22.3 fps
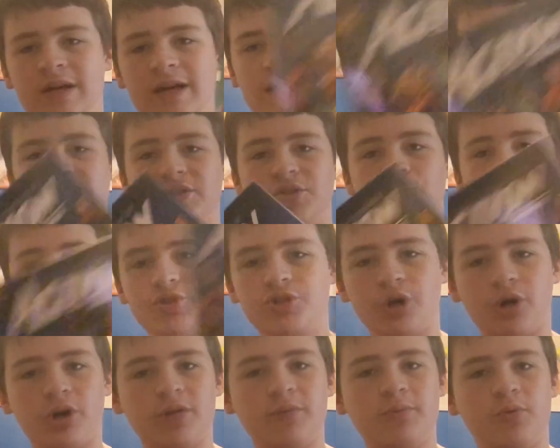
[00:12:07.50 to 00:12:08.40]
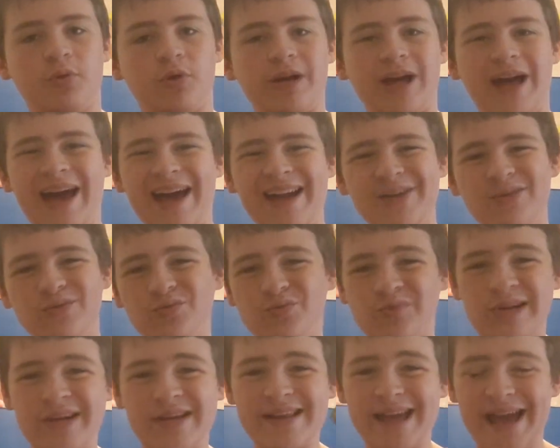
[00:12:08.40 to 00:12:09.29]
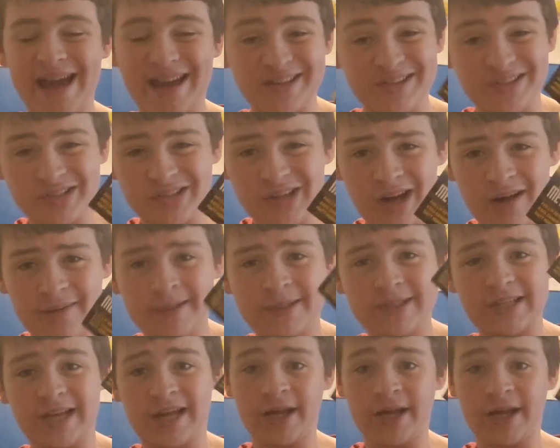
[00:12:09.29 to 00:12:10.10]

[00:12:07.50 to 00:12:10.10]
It's a new starting point. I don't read Action Comics.